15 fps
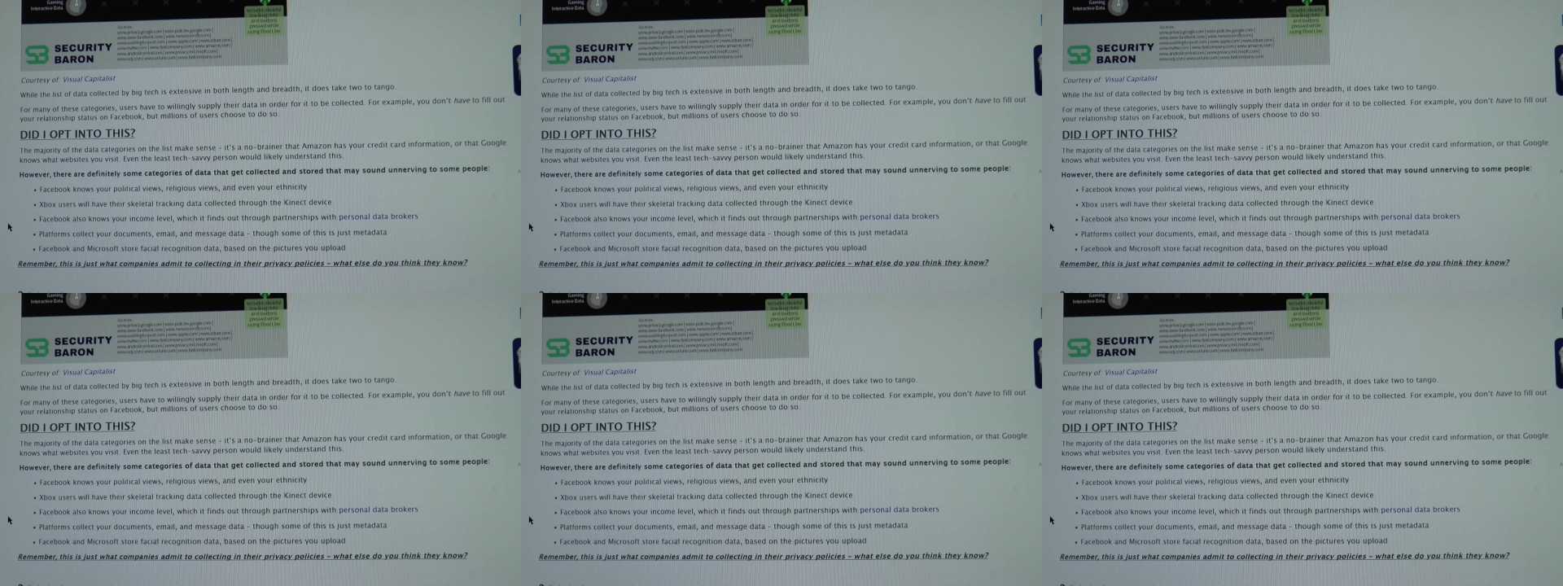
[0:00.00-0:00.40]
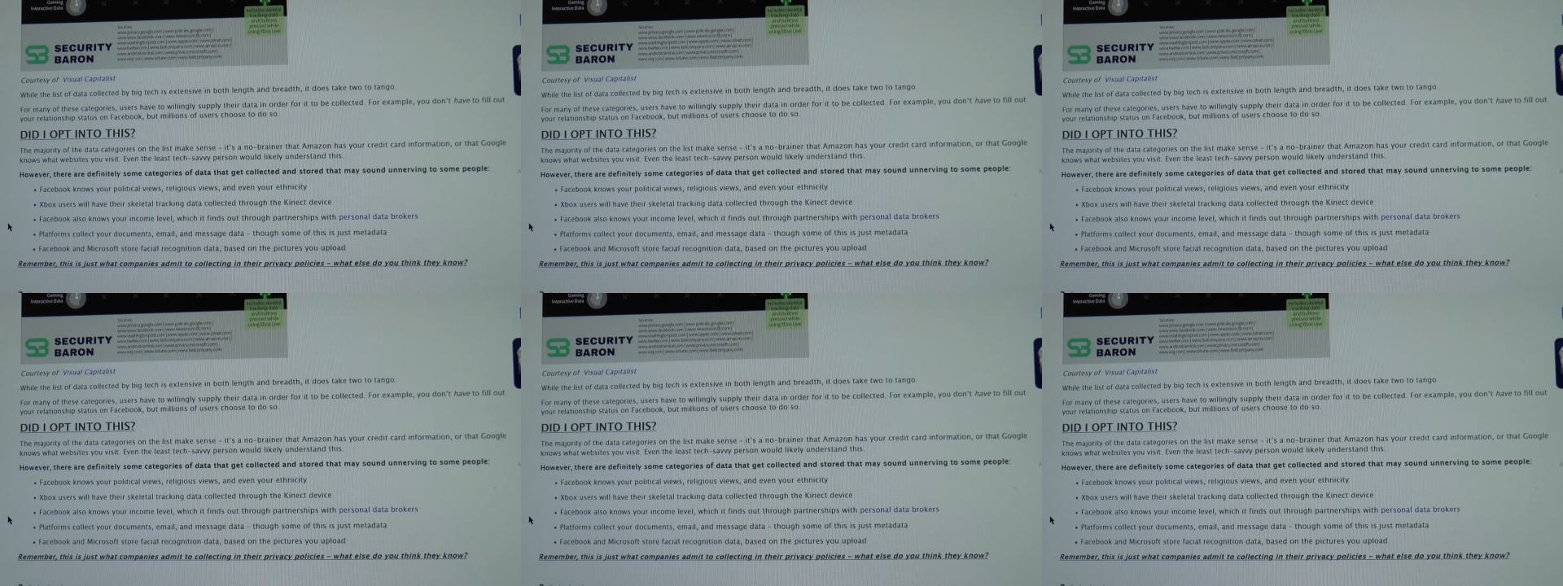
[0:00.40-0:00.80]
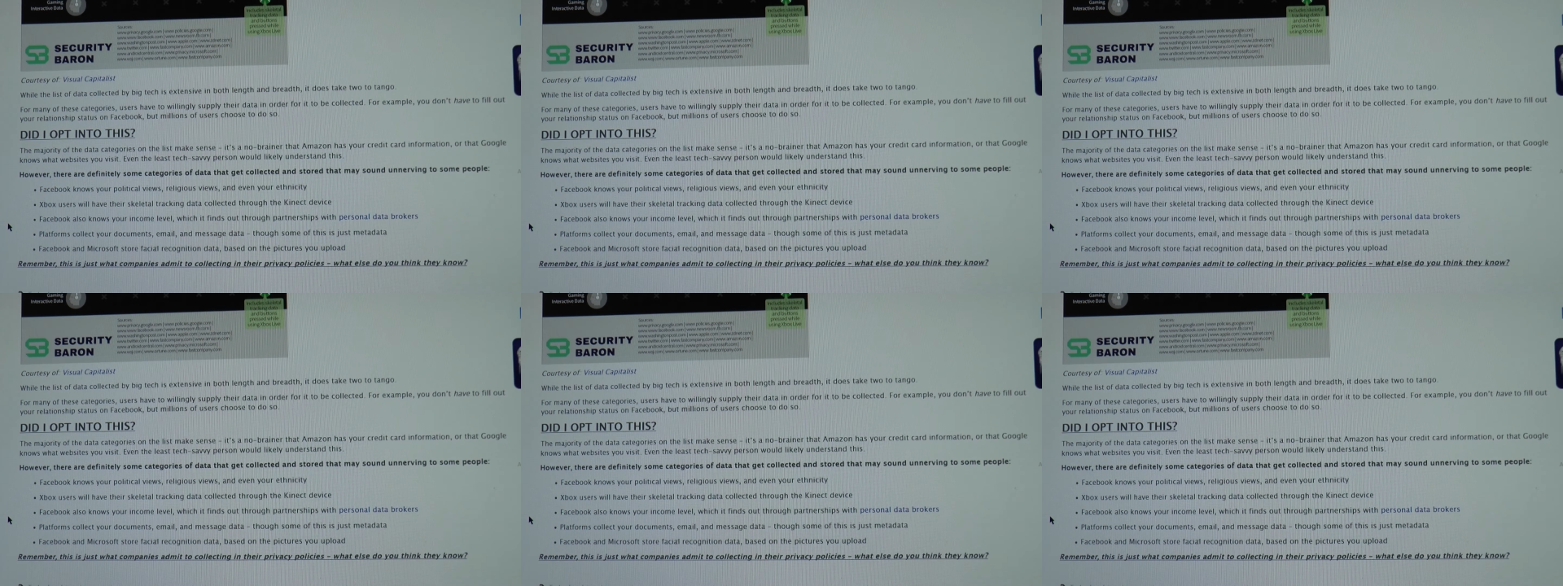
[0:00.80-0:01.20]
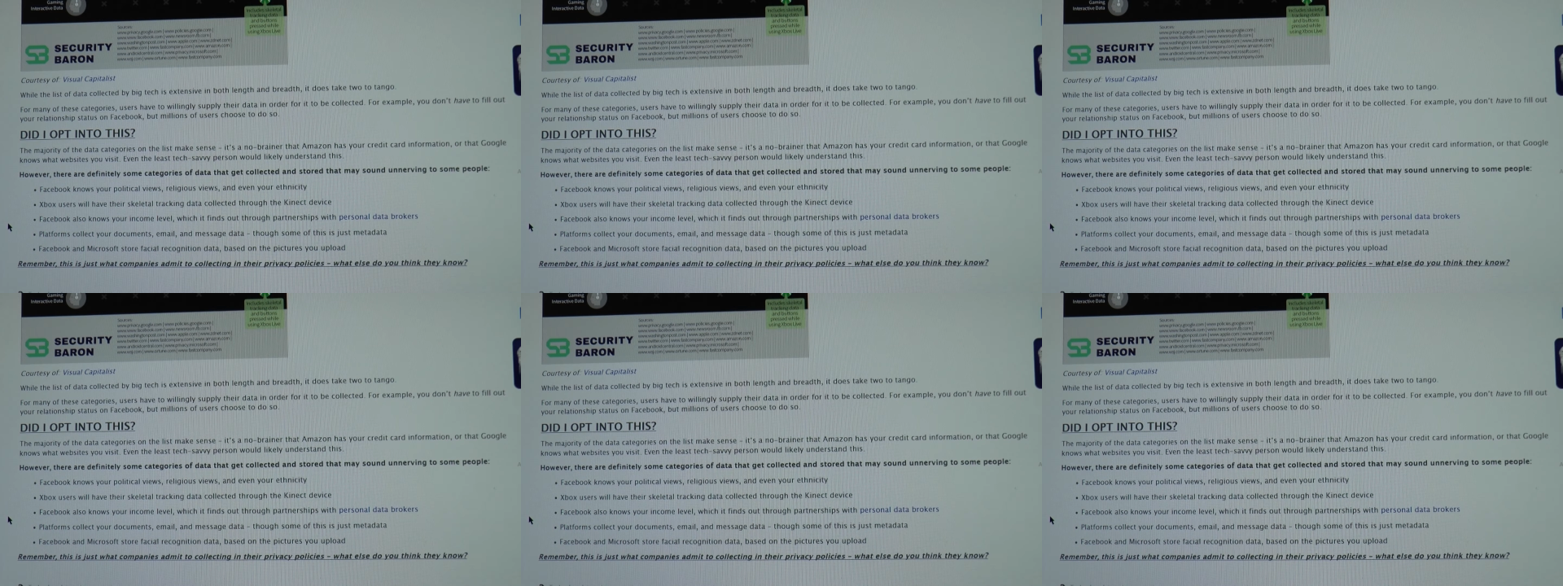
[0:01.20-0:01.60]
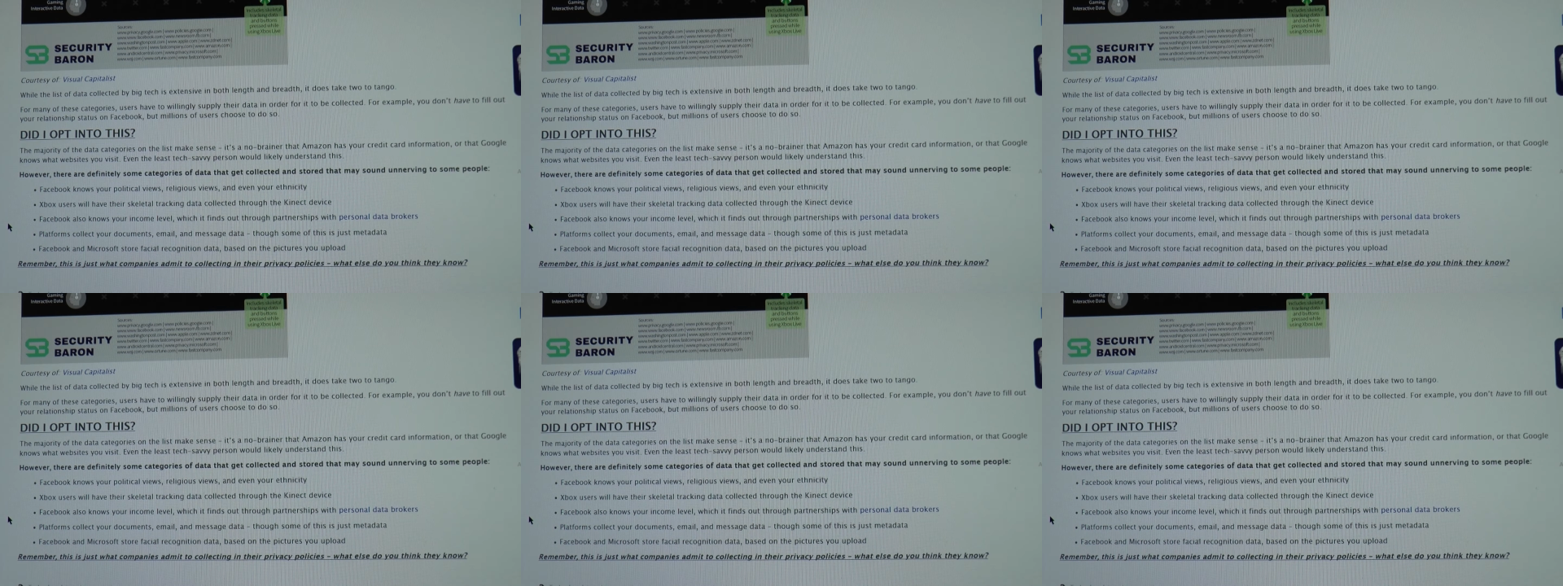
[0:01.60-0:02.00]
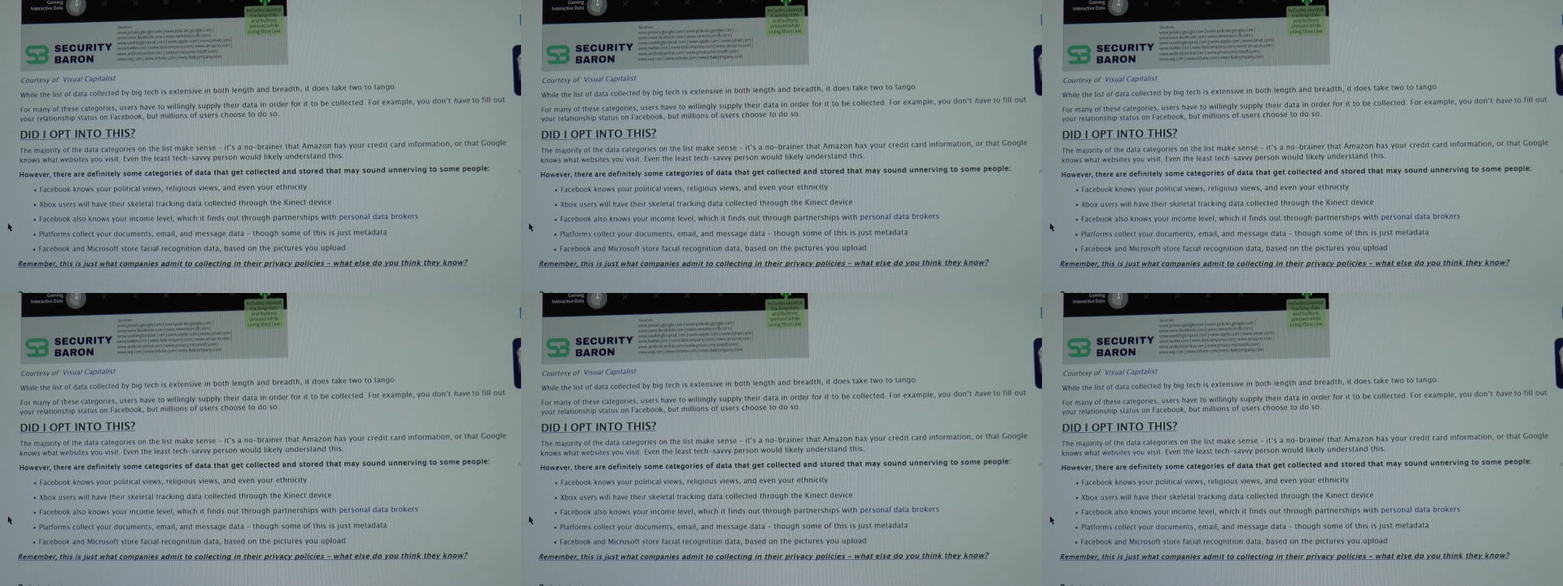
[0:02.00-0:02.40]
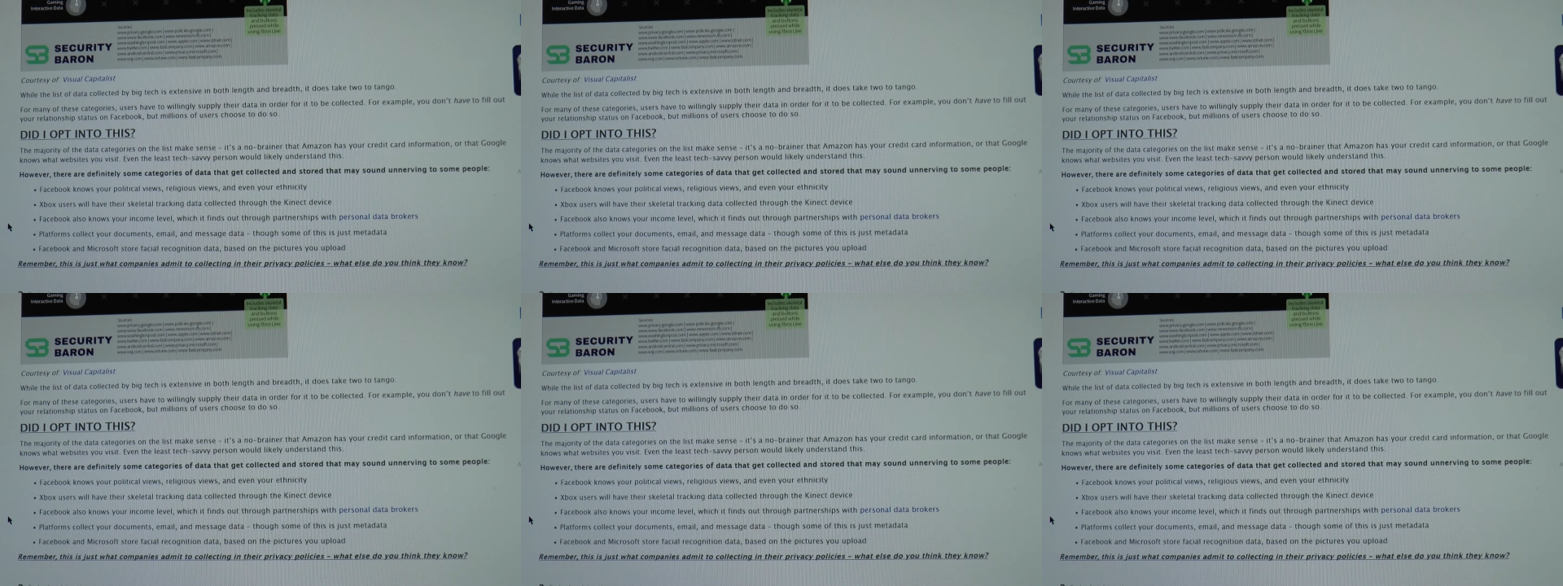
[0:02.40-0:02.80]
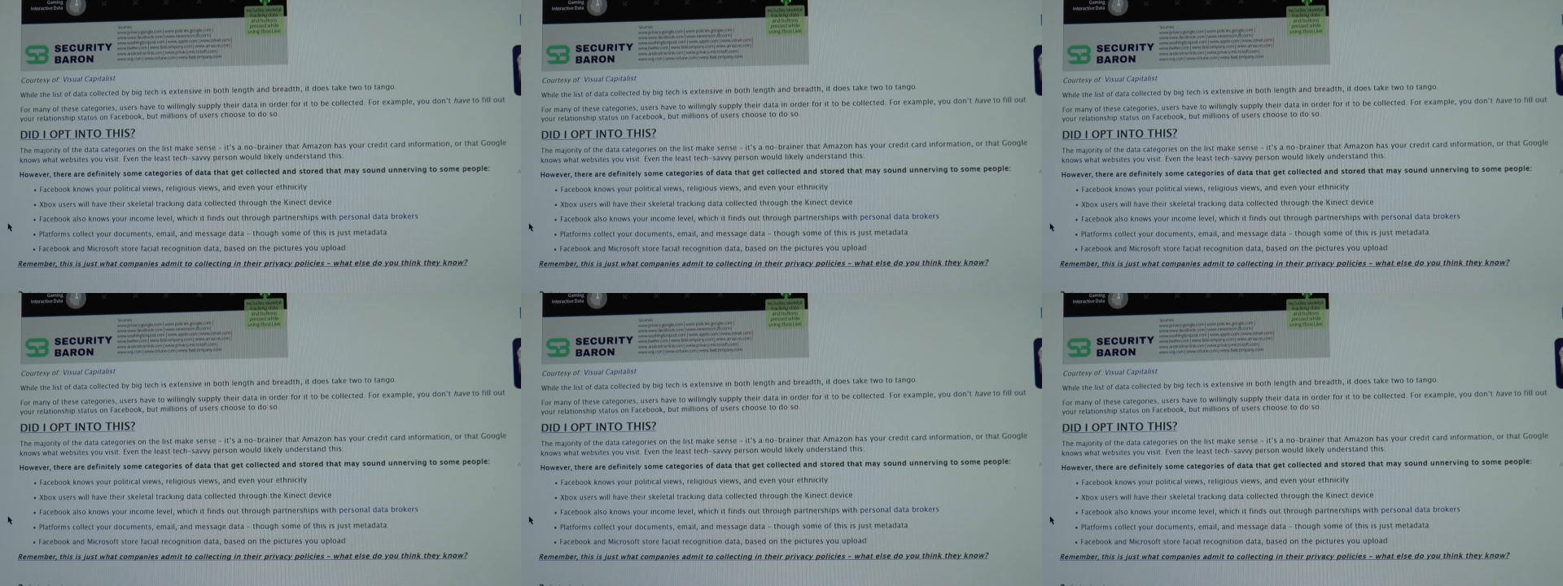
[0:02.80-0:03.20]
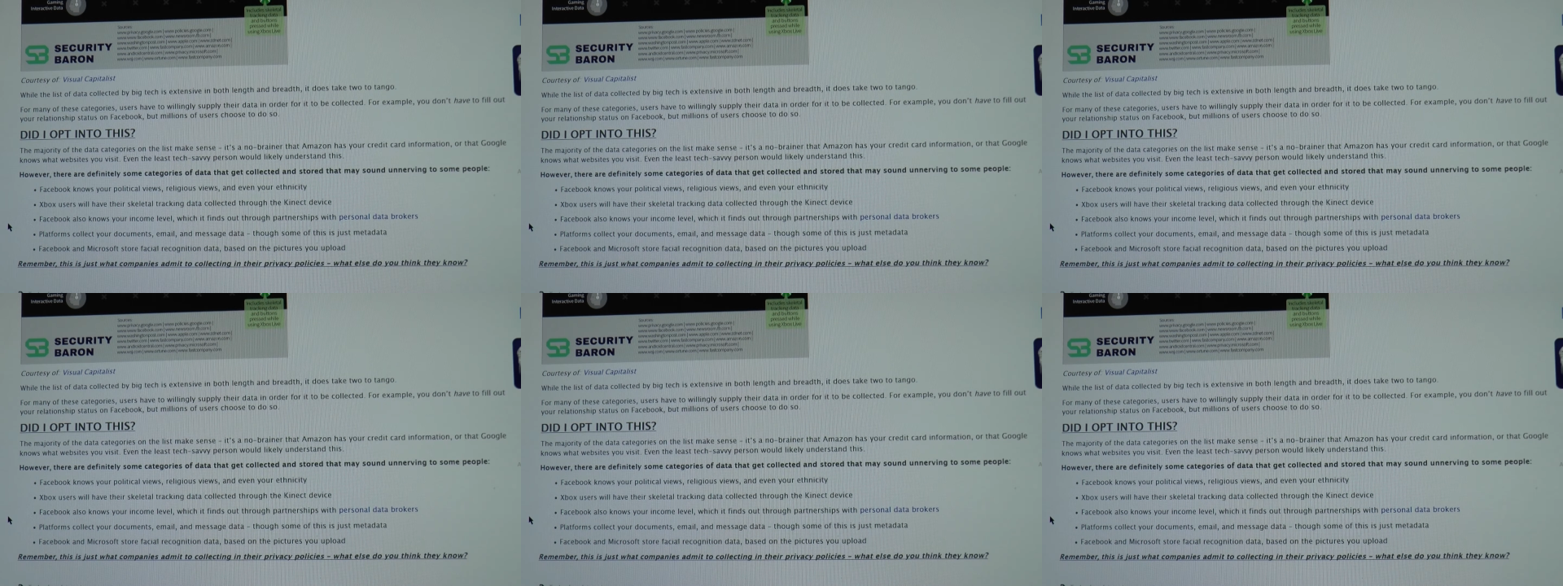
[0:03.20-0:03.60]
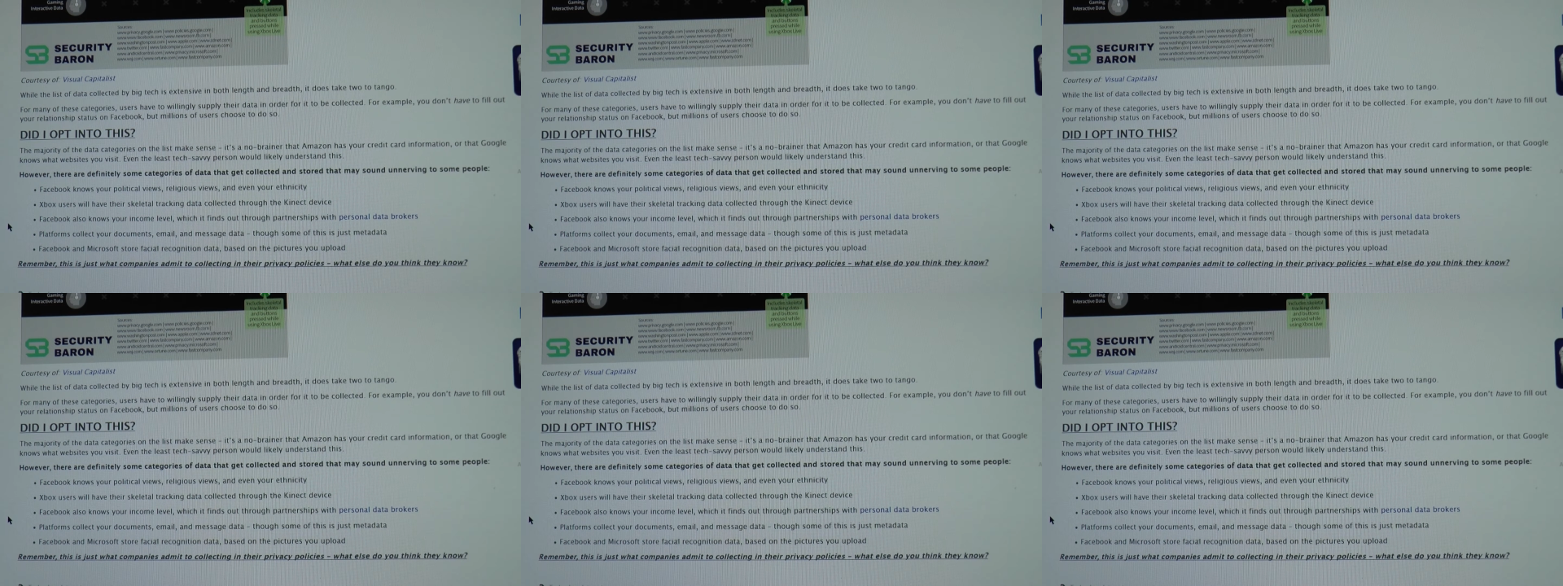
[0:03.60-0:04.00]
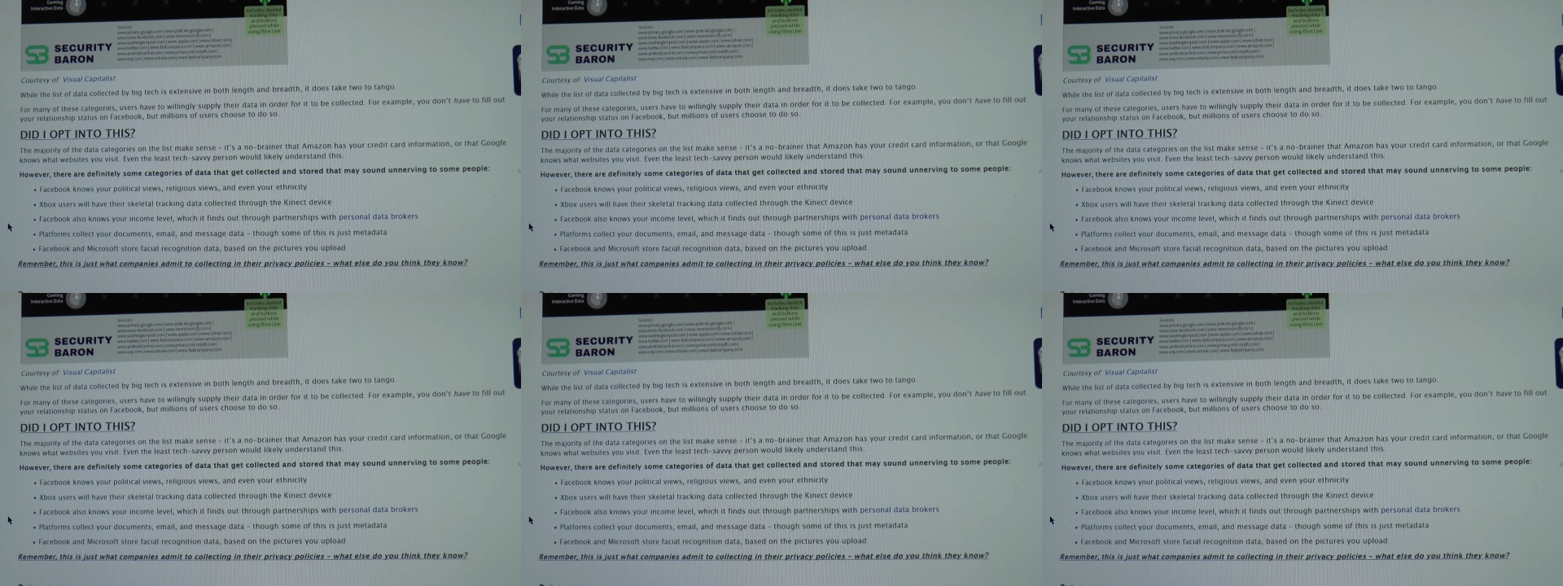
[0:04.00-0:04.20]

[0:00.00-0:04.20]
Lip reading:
No face is visible, so there are no lips to read.